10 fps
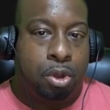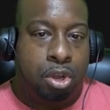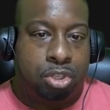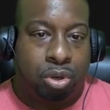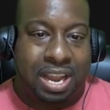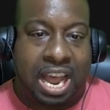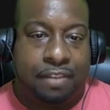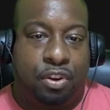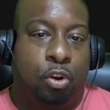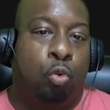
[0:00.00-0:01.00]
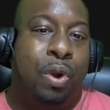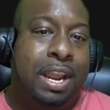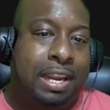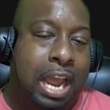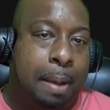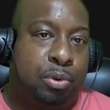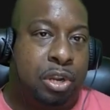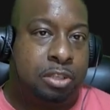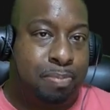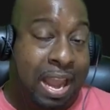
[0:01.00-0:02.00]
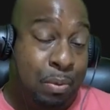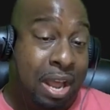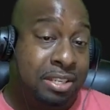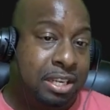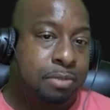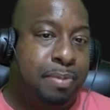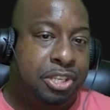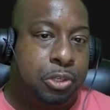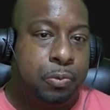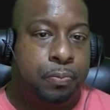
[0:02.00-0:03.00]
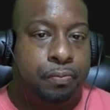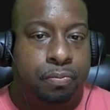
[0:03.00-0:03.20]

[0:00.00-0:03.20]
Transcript: So kind of a recap to explain what I just mentioned.